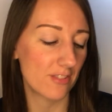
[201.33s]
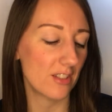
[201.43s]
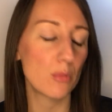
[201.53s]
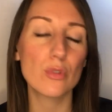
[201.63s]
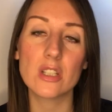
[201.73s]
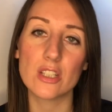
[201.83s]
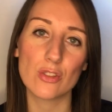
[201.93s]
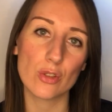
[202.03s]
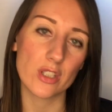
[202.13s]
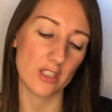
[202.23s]
I'm really
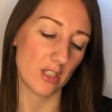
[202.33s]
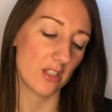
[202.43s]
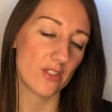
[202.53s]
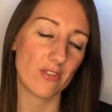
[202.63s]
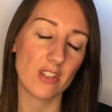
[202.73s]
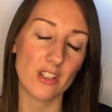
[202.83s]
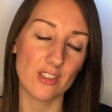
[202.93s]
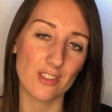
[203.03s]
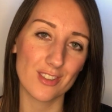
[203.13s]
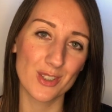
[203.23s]
enjoying it. It's very
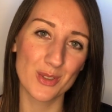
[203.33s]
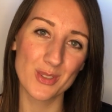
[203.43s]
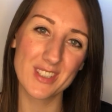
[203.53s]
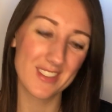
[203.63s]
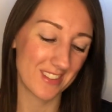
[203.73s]
difficult,